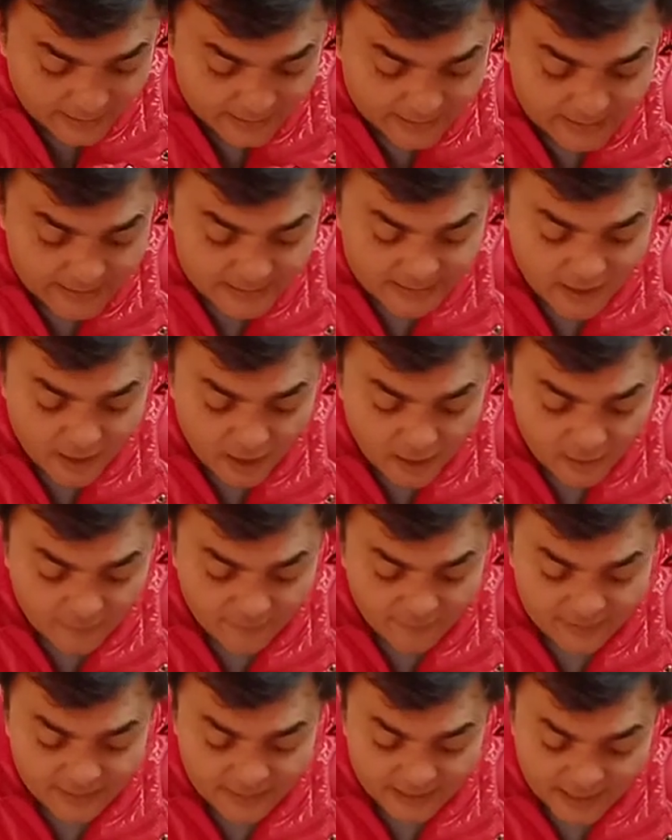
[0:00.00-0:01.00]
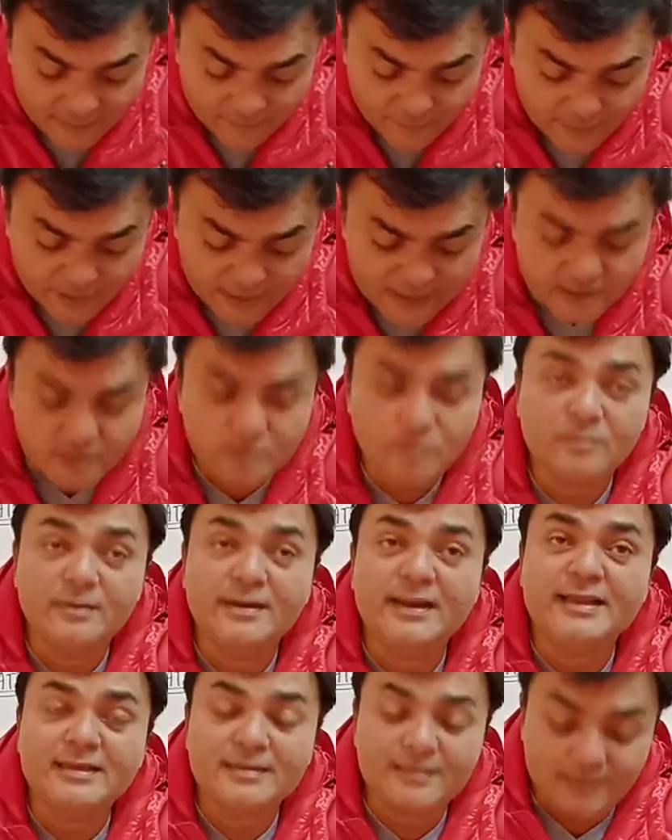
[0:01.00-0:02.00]
reserved with reference to
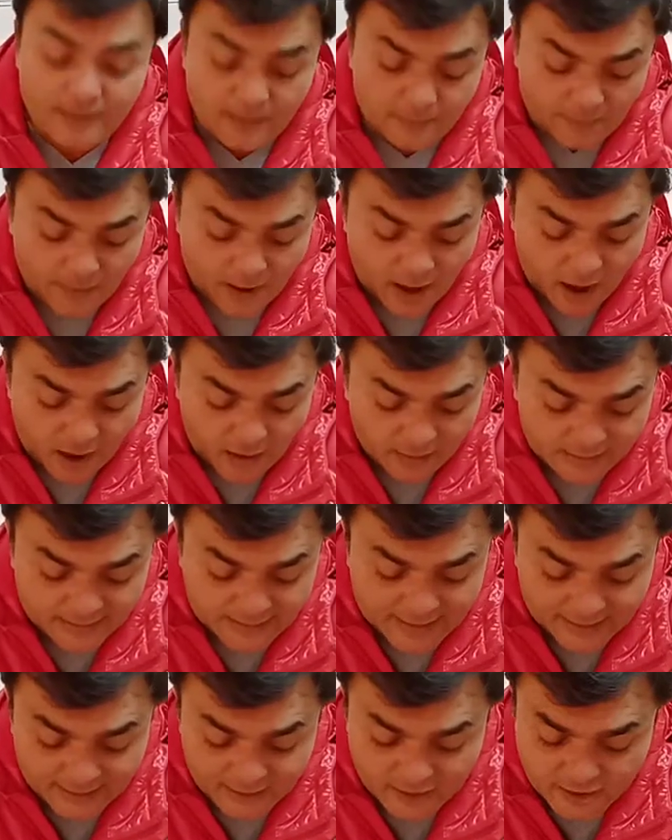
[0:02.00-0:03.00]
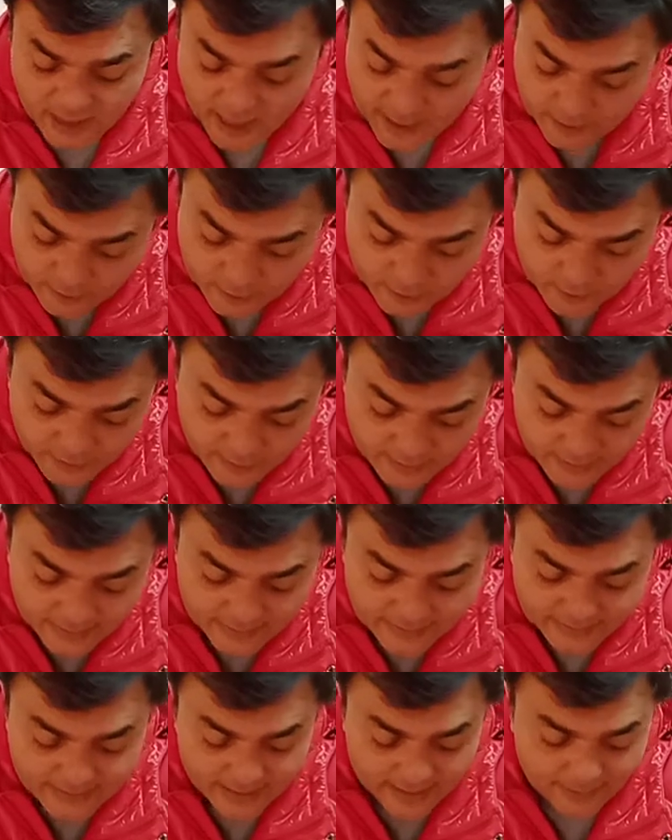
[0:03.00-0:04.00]
national parks and
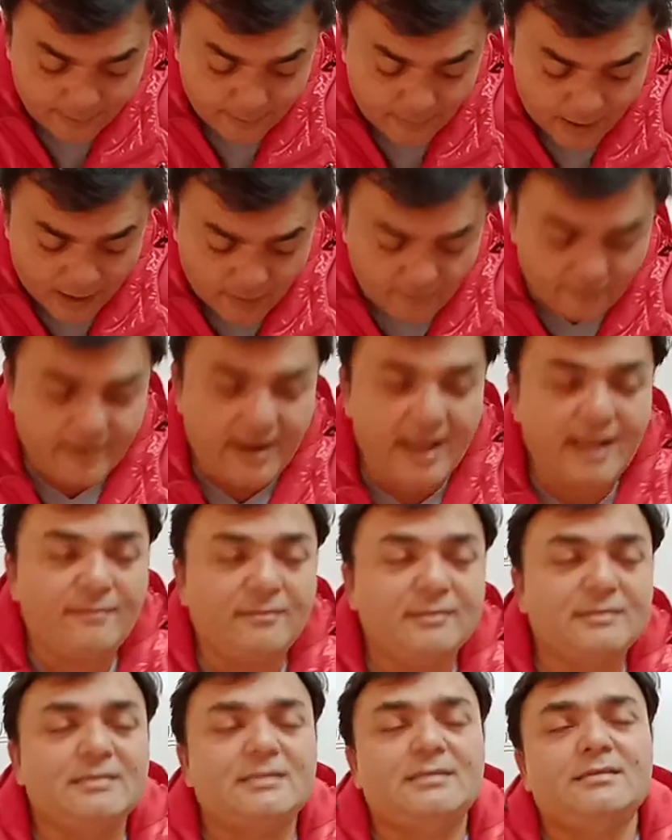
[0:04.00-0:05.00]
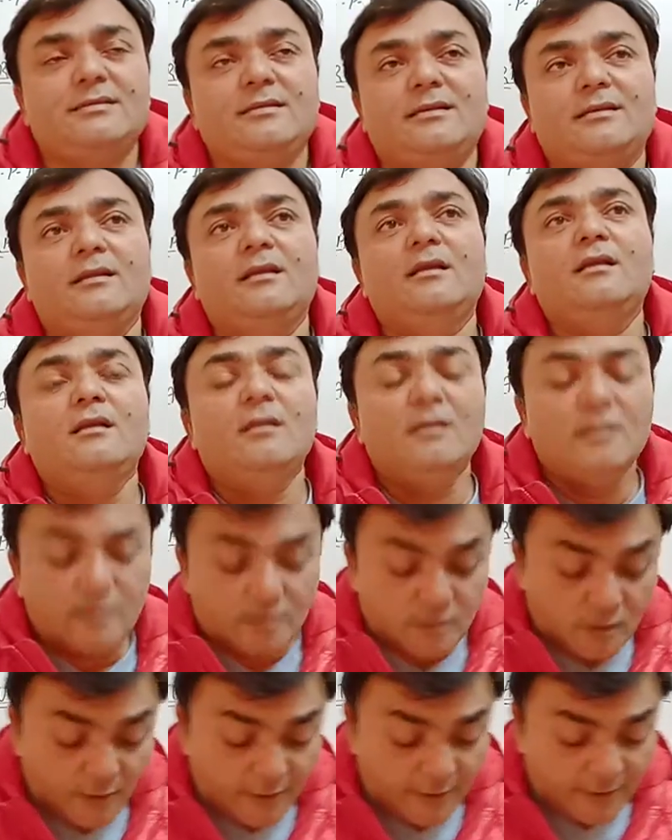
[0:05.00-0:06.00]
sanctuaries and biodiversity.
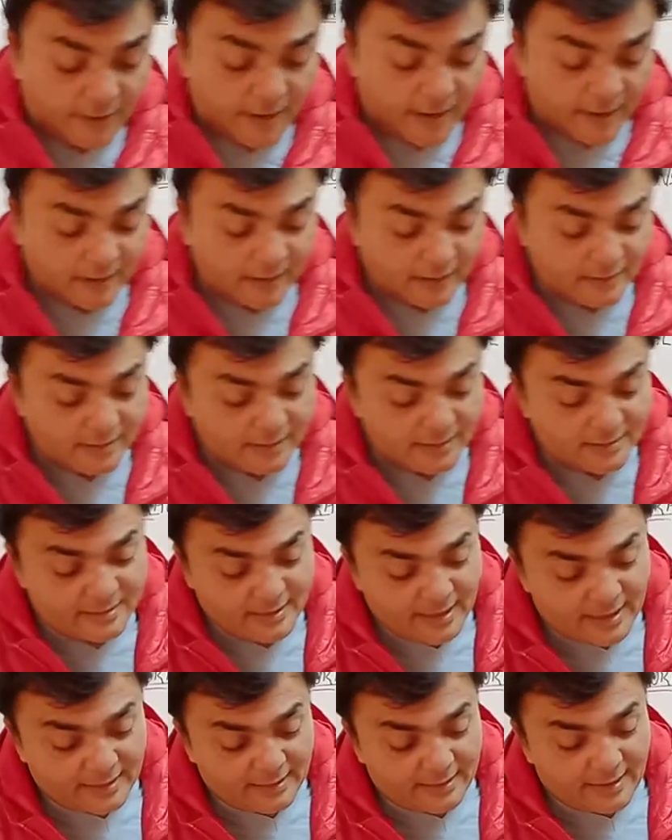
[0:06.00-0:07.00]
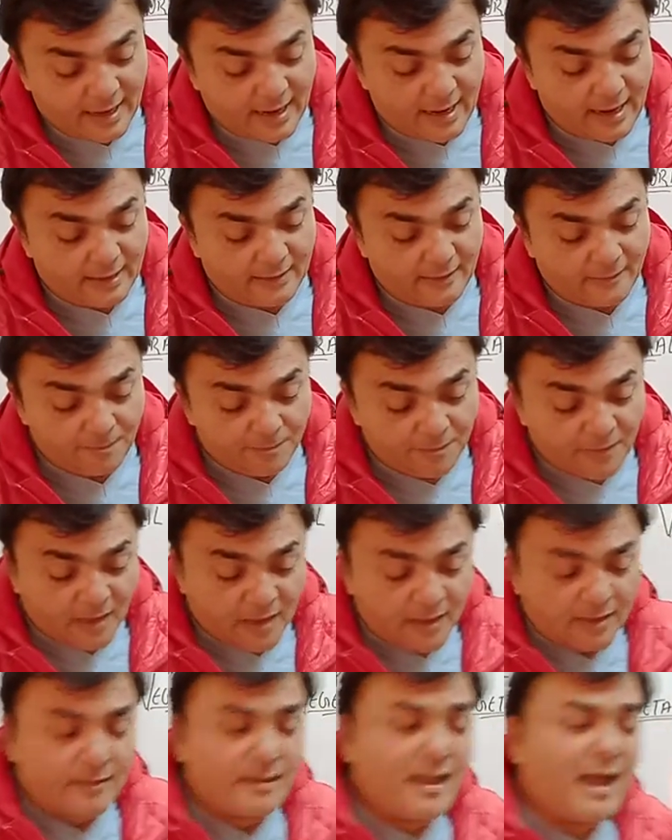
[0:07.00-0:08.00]
So you can understand that
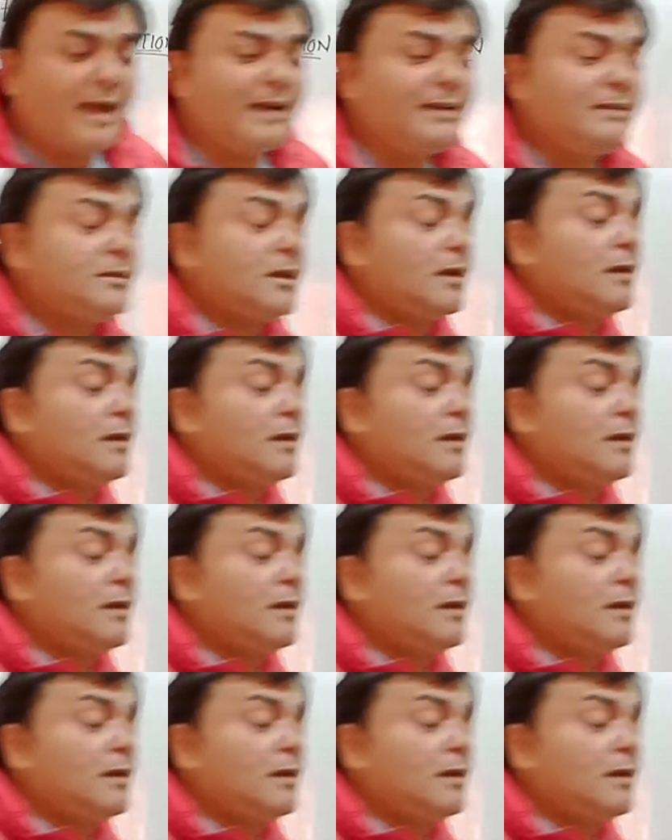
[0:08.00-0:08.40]
there is a